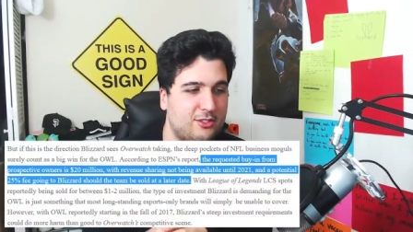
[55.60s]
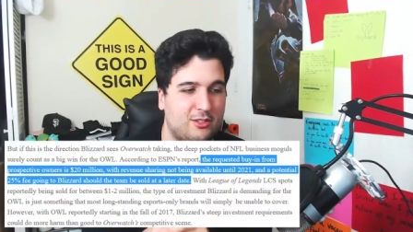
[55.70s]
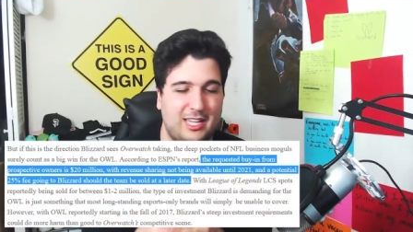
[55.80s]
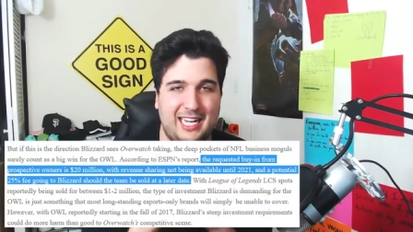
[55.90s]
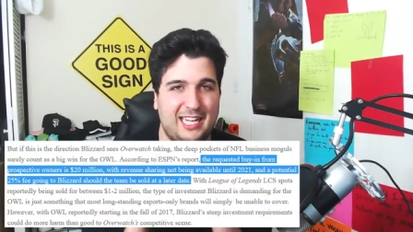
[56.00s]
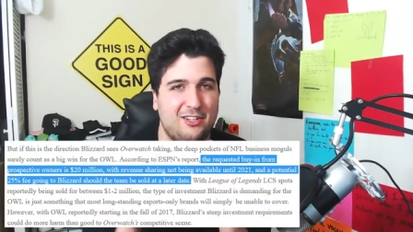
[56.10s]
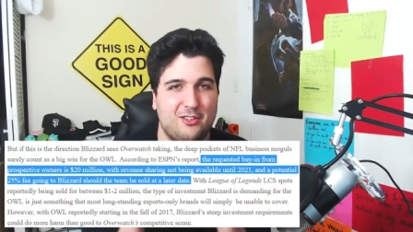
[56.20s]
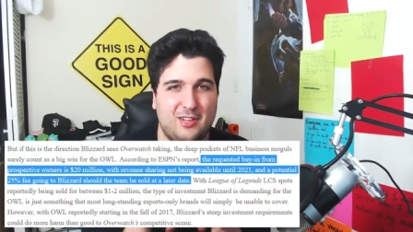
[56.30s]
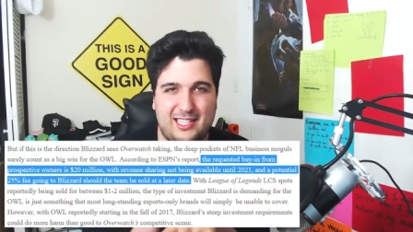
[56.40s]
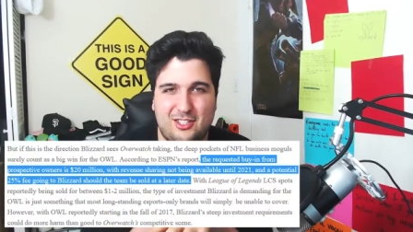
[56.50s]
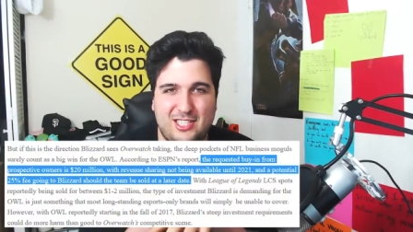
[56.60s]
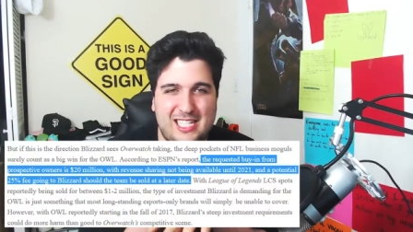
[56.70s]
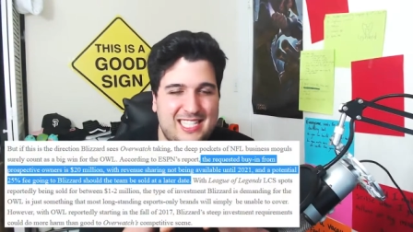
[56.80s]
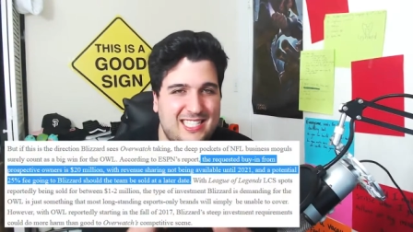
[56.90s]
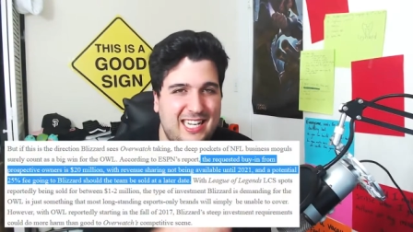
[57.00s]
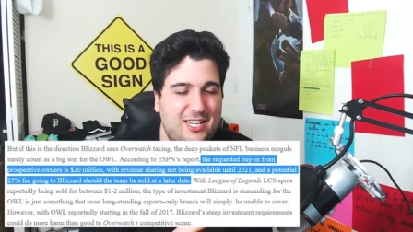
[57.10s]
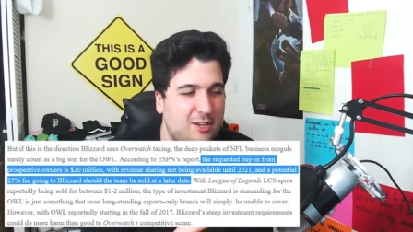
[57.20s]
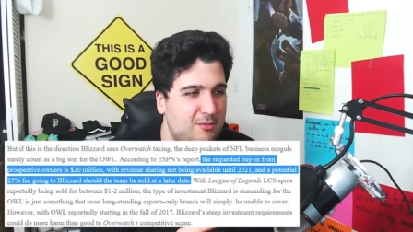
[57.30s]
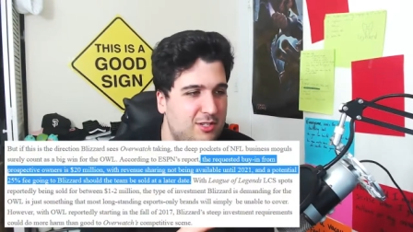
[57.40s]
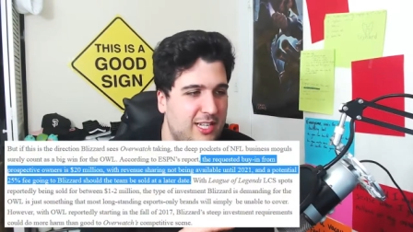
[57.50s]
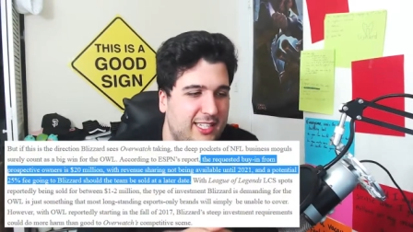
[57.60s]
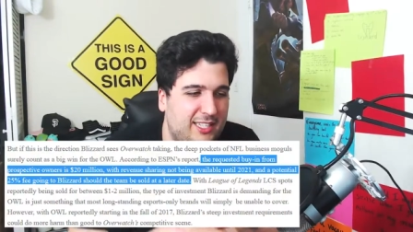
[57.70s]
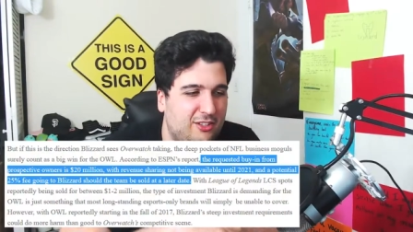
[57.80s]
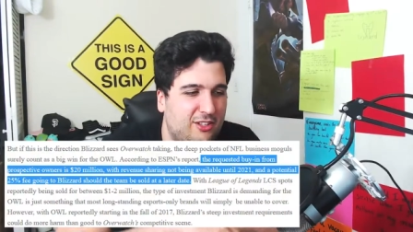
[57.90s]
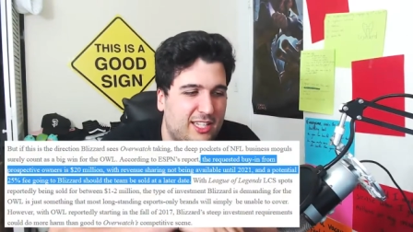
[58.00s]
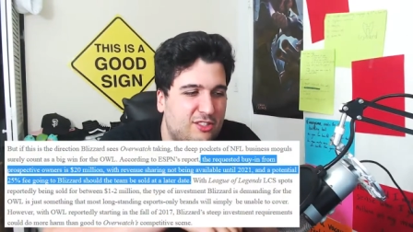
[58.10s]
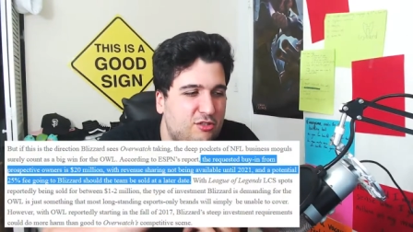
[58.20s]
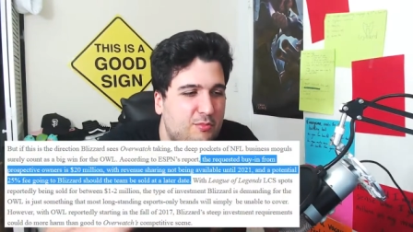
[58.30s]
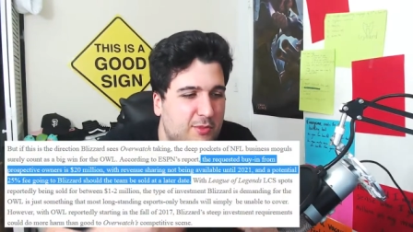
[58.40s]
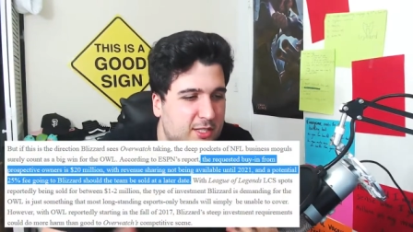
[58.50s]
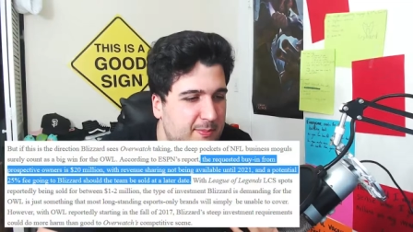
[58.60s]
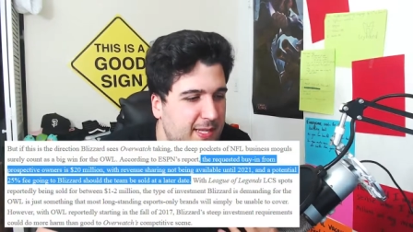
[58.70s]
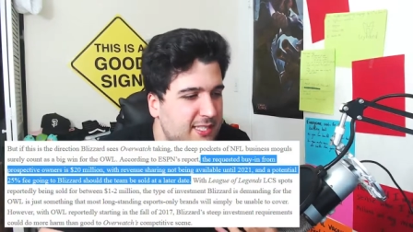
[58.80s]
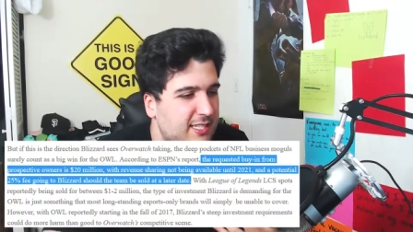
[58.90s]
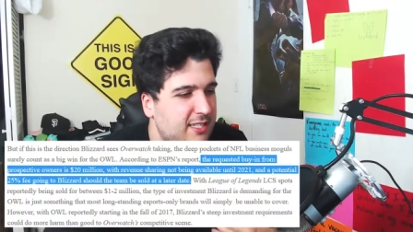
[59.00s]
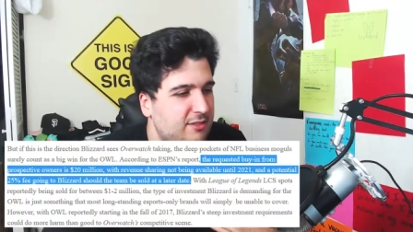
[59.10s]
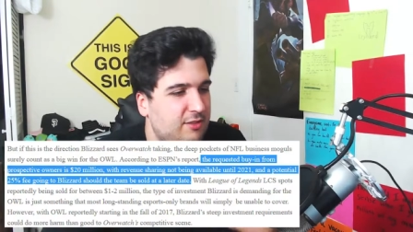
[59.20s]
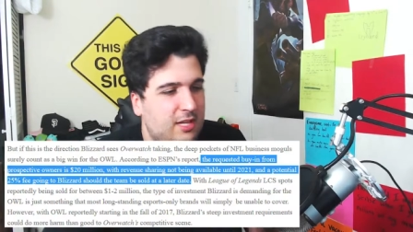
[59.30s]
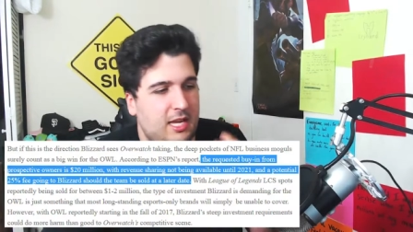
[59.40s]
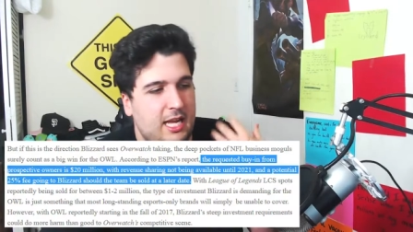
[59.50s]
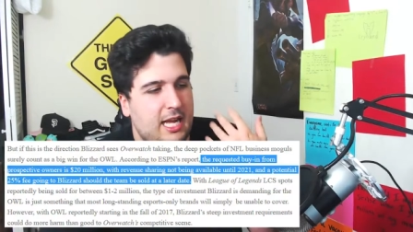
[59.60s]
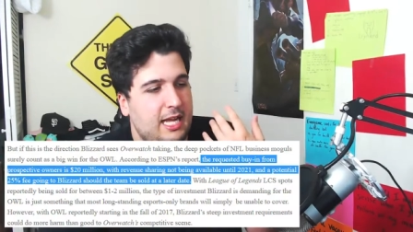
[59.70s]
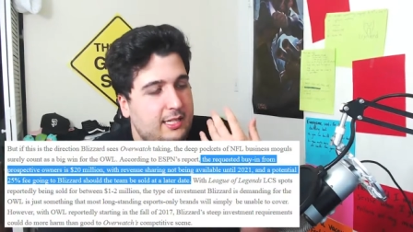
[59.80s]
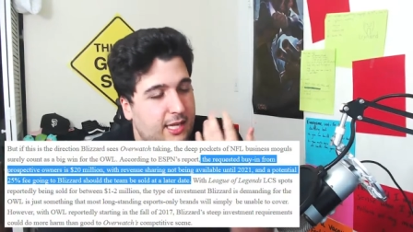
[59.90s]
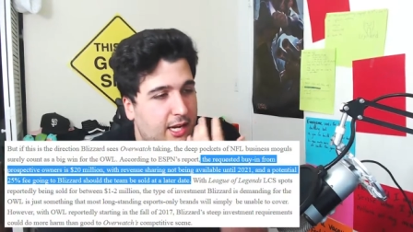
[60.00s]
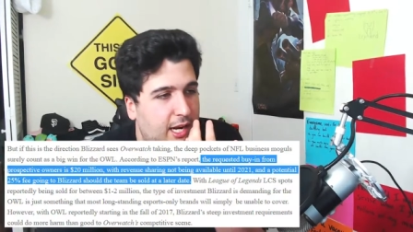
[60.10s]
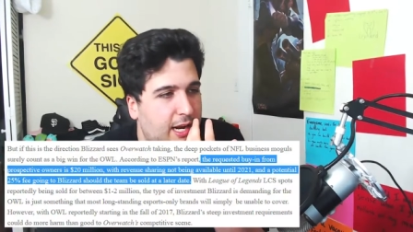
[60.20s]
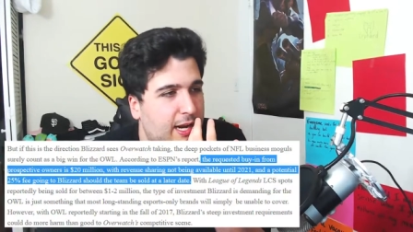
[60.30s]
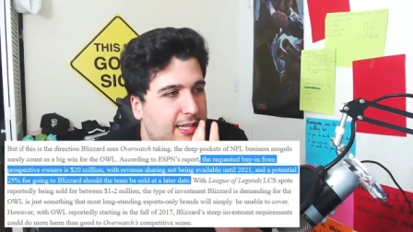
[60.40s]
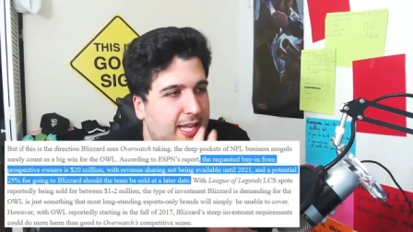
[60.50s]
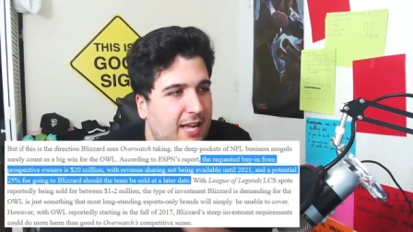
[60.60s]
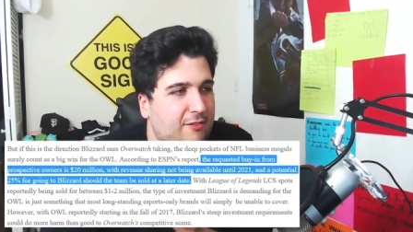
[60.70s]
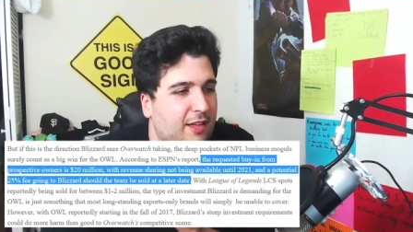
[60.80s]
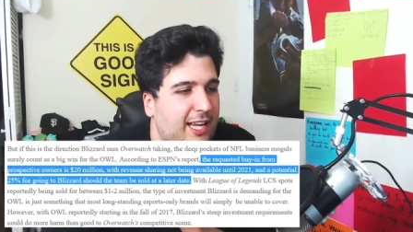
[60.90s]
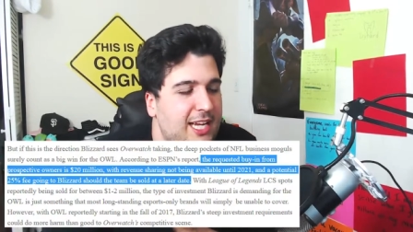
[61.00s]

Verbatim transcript: or like I don't know, like there's insane numbers like that that are like super expensive. They they have like